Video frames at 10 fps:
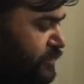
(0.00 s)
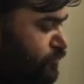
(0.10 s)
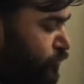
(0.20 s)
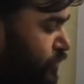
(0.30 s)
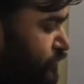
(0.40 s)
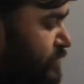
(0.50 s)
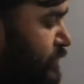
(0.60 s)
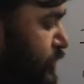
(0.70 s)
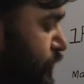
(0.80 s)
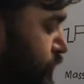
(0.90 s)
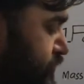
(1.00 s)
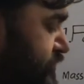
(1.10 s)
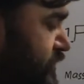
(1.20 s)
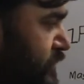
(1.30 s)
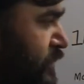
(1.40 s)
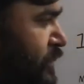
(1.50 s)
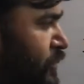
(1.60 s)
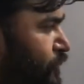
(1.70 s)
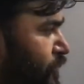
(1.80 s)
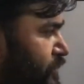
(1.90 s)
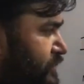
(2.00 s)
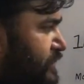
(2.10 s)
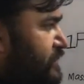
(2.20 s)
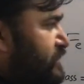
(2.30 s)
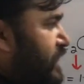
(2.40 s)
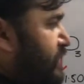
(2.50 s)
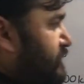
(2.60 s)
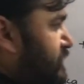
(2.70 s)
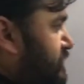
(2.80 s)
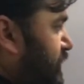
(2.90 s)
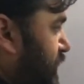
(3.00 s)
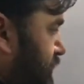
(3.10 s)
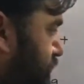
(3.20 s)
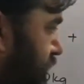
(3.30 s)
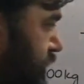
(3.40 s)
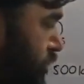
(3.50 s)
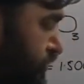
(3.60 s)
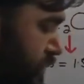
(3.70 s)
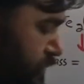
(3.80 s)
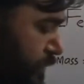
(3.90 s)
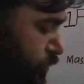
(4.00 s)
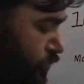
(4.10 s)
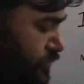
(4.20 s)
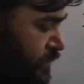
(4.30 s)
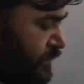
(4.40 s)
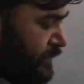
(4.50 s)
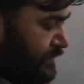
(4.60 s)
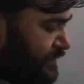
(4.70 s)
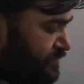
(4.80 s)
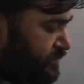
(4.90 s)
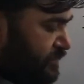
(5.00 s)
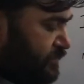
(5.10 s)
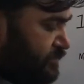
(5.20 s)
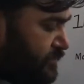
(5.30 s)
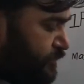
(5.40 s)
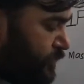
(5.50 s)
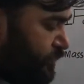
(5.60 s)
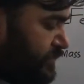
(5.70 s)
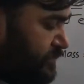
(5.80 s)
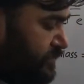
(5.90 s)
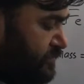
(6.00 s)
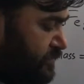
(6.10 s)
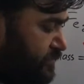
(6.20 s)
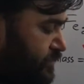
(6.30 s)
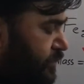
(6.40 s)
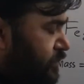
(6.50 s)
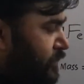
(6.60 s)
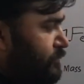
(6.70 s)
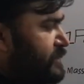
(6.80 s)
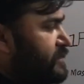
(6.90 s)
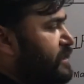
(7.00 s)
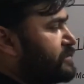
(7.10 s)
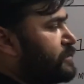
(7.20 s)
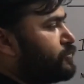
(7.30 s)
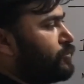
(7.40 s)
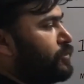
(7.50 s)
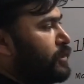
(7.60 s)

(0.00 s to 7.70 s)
mole will be used for this and this as well. Now see, suppose this is, what is this? This is the limiting reactant. So